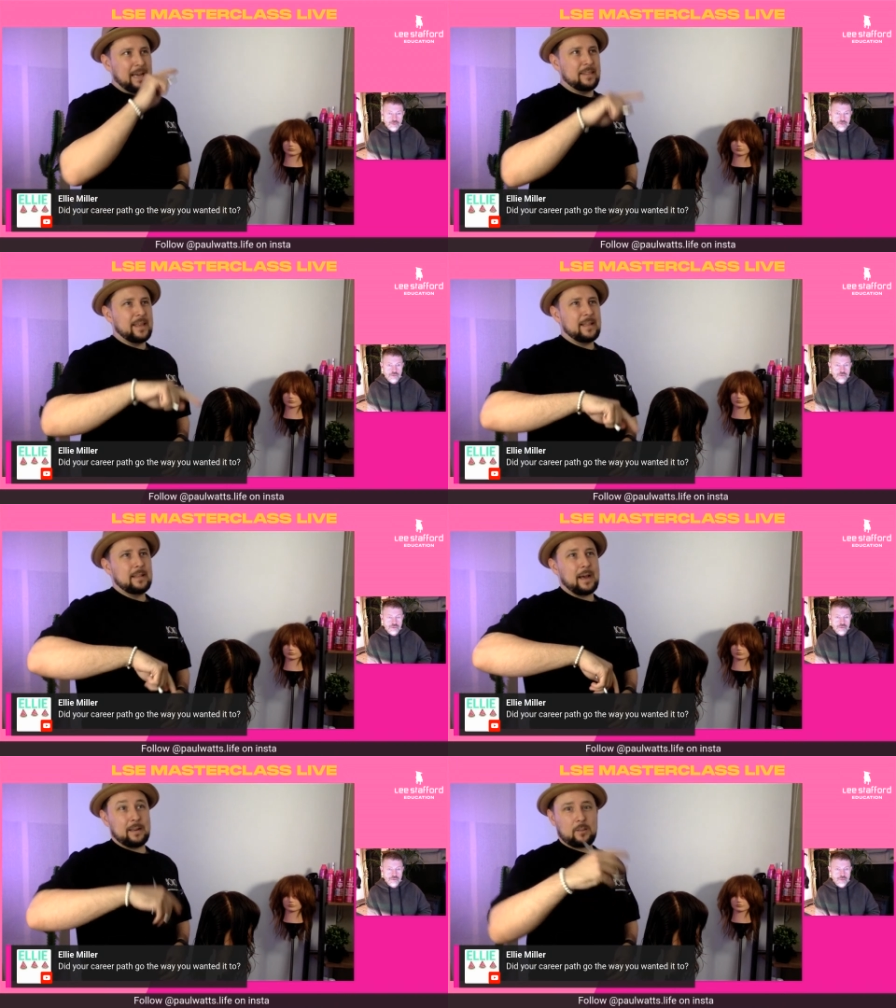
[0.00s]
And
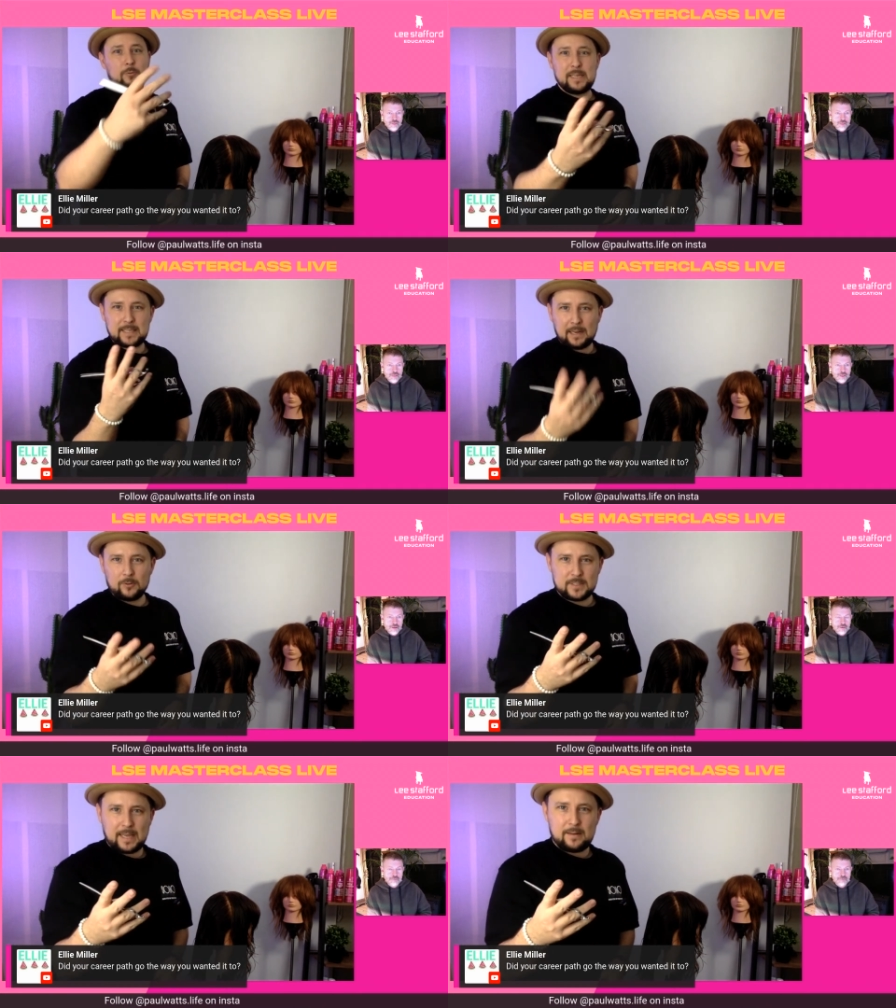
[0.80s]
then I had 3
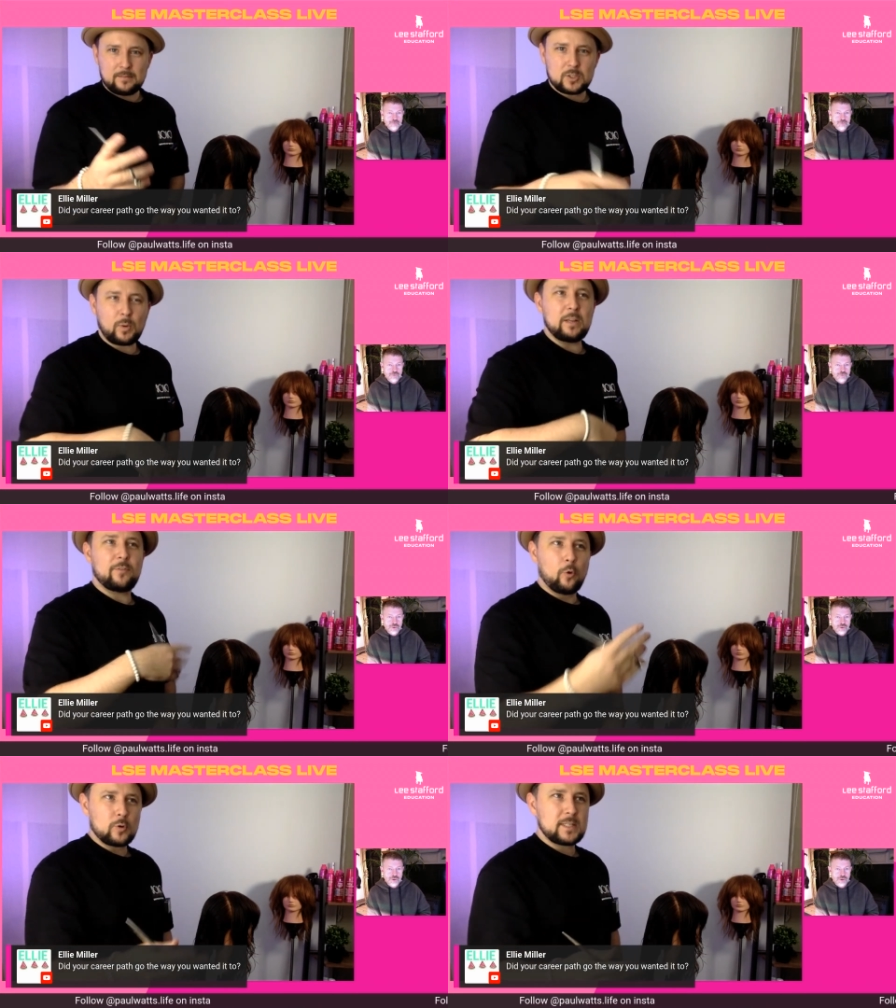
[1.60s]
salons then.
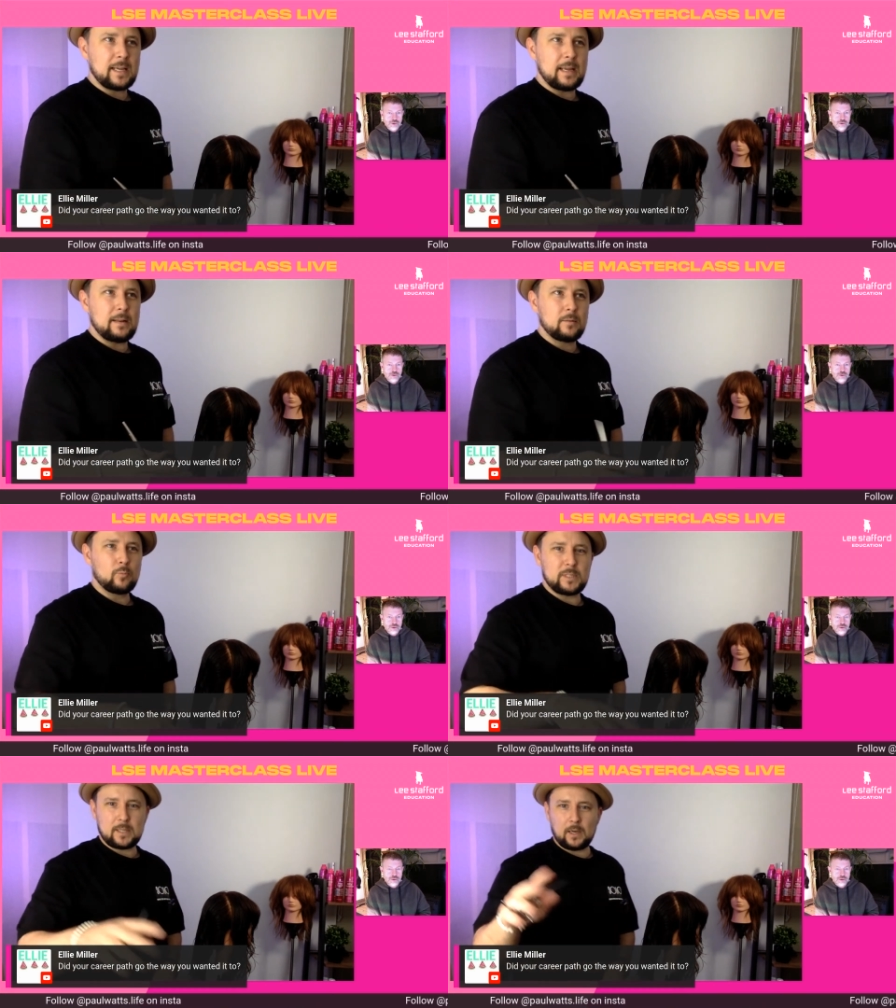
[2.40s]
2014,
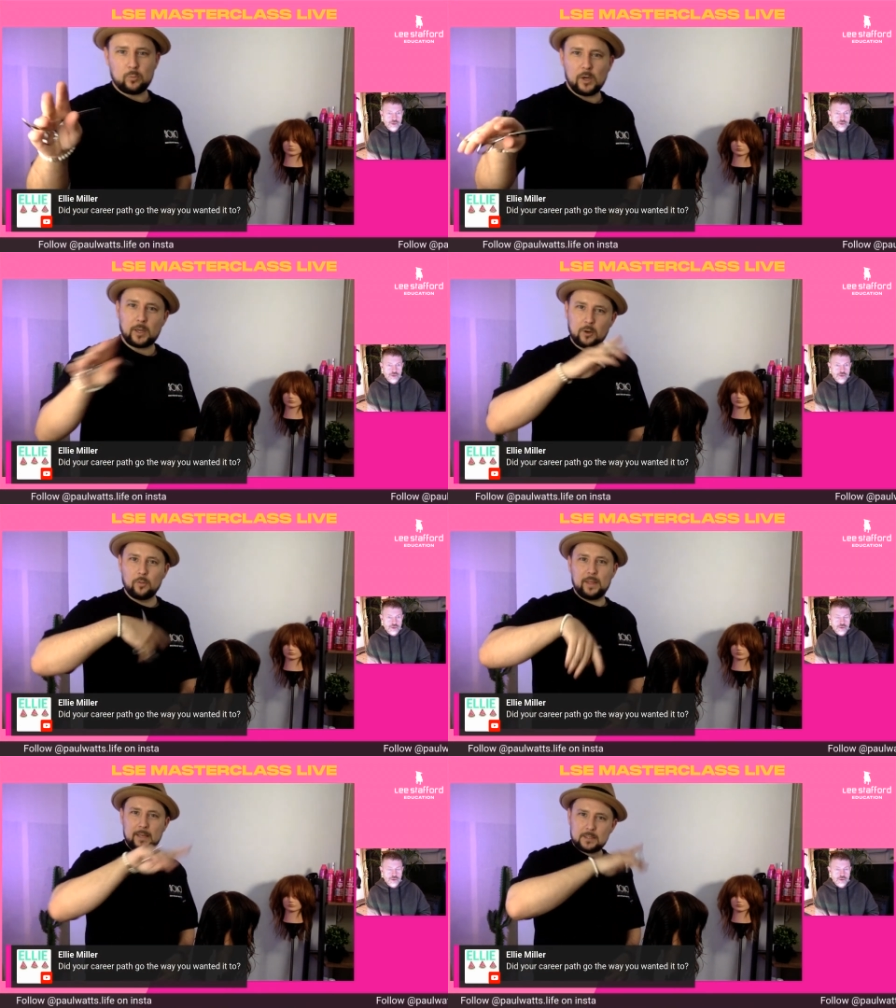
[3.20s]
we started working
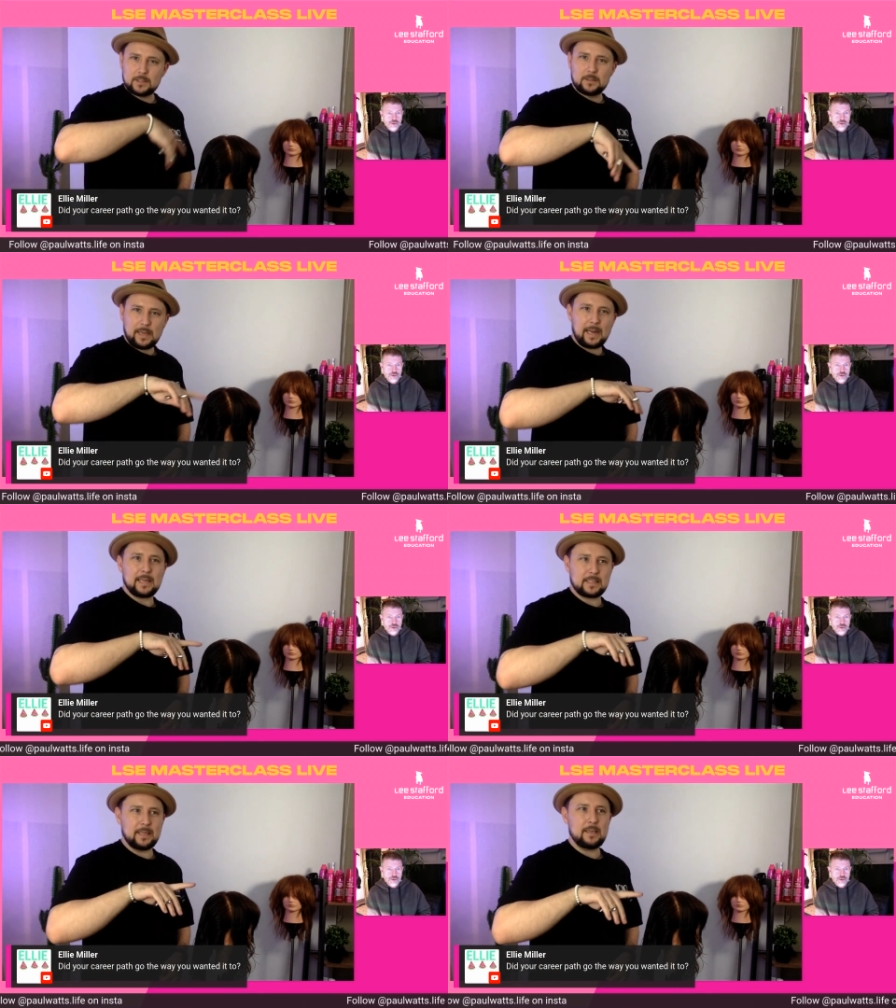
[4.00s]
on this,
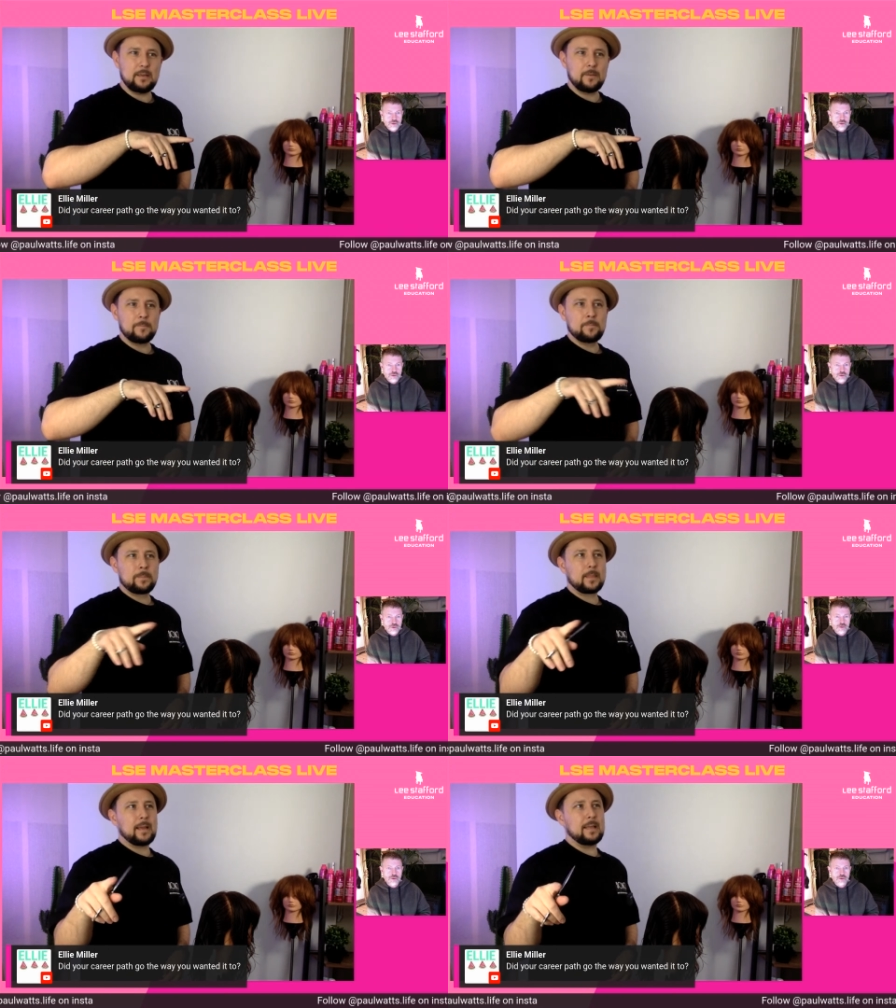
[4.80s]
LSE.
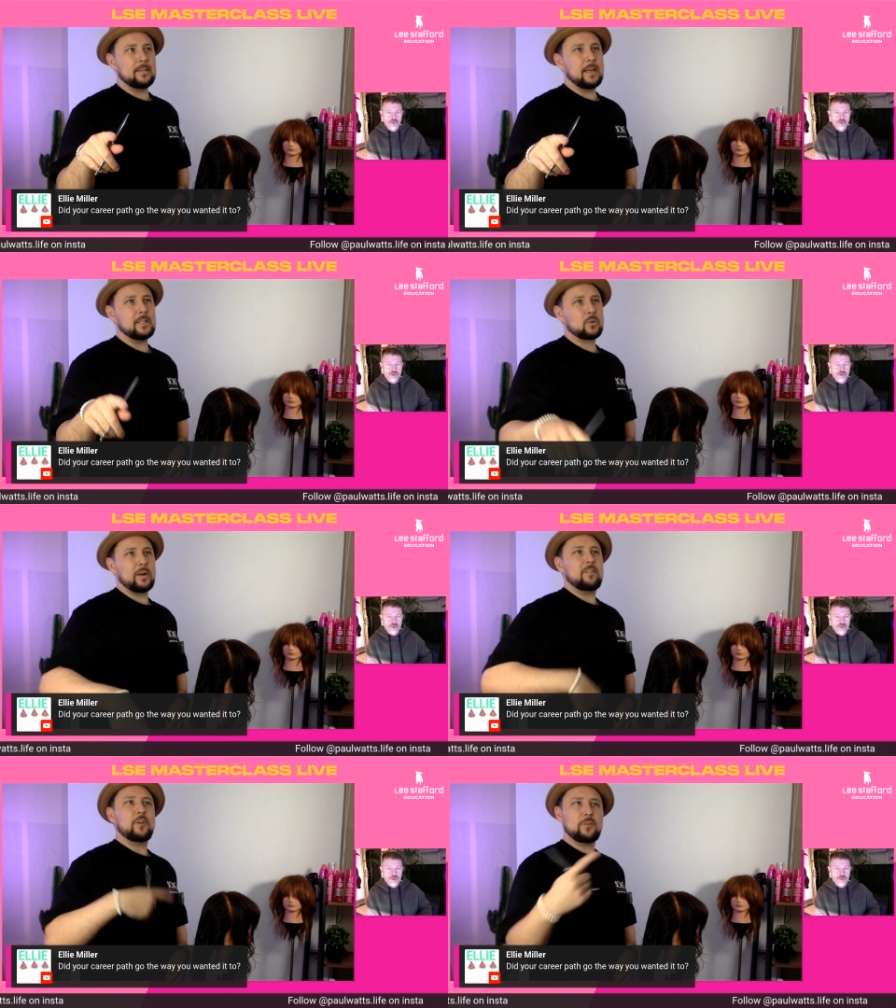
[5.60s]
And then
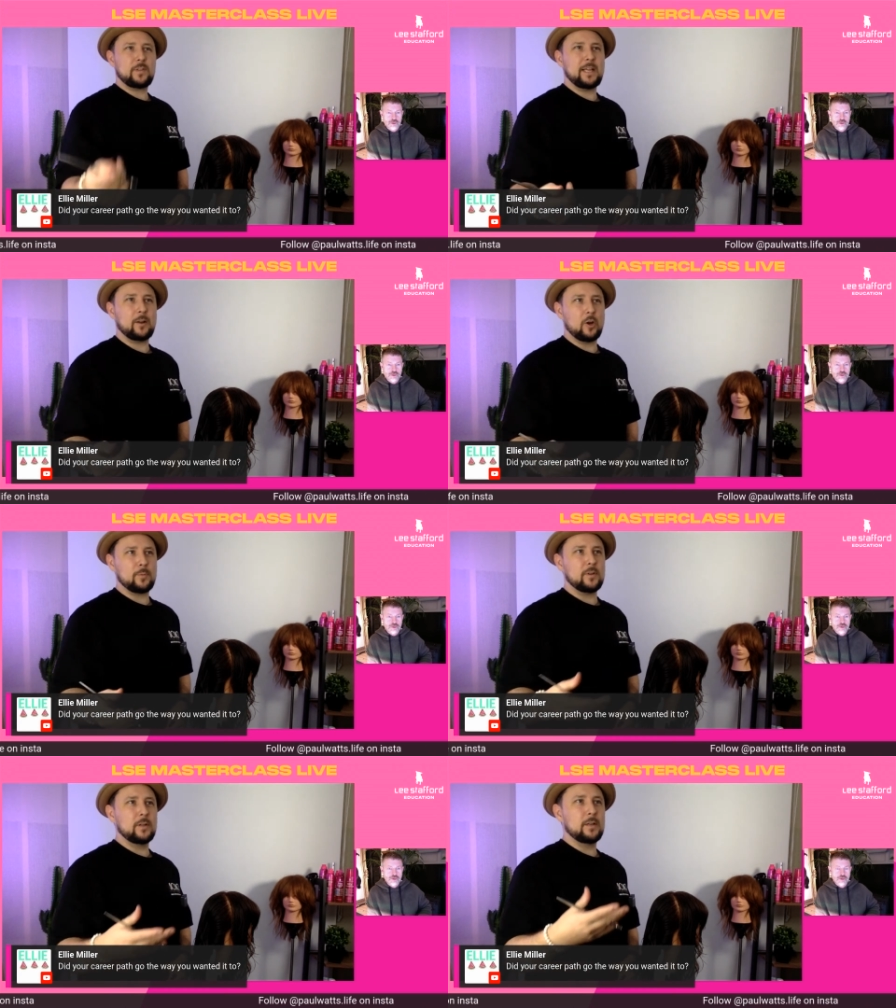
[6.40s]
2015, I
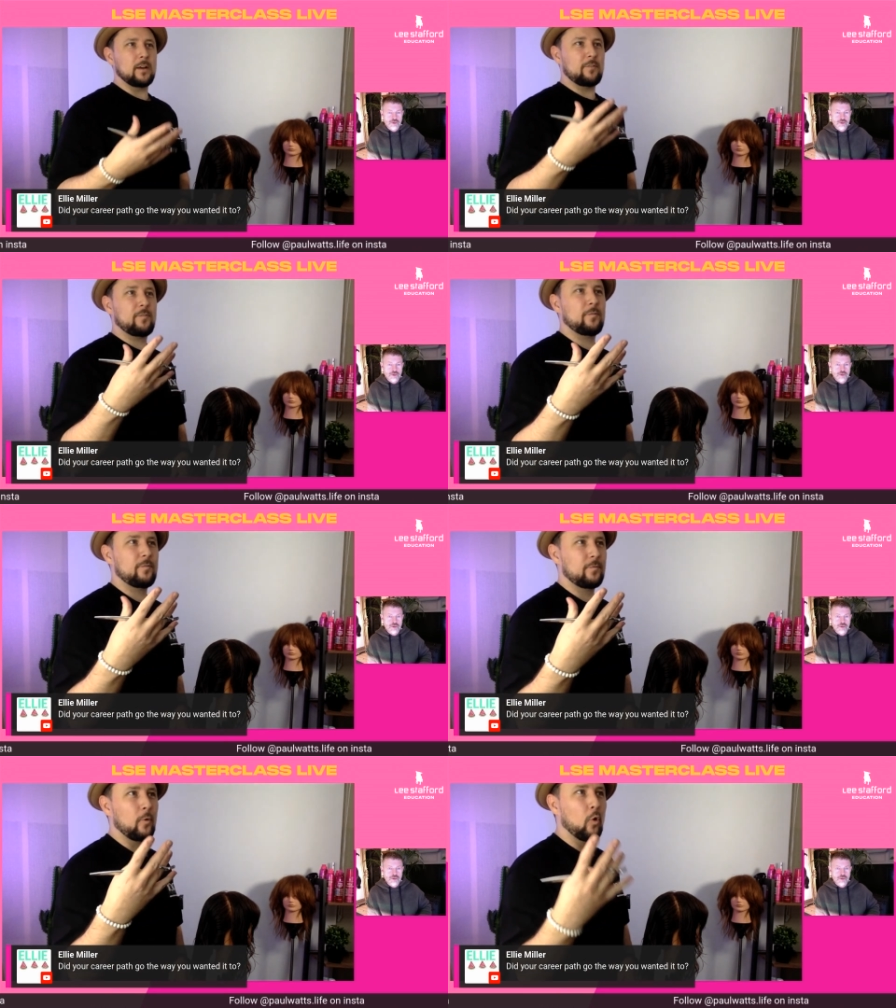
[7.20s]
opened a
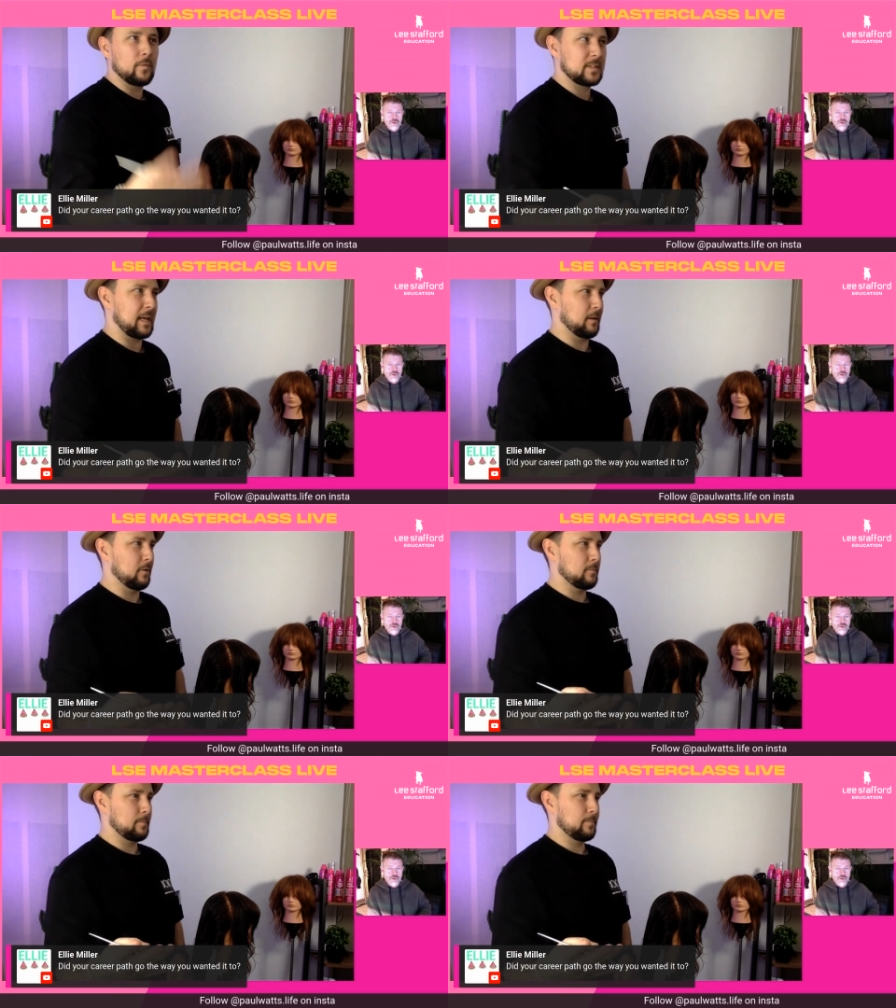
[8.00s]
4th
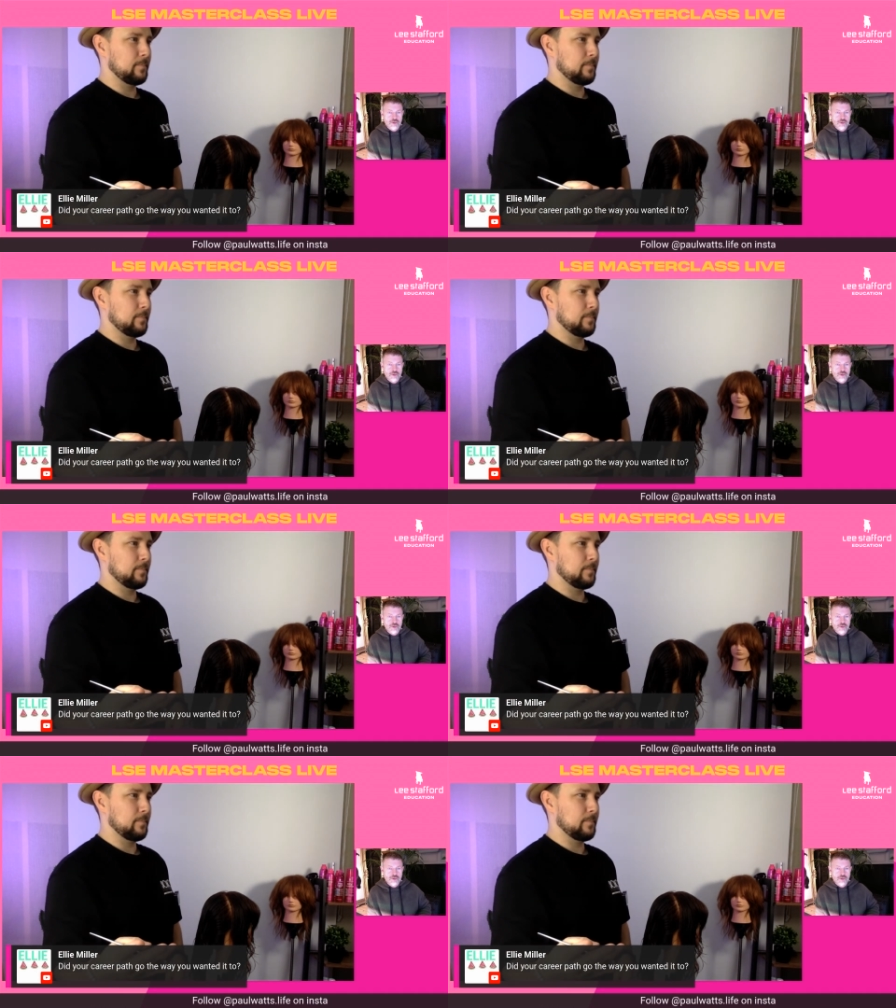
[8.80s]
salon.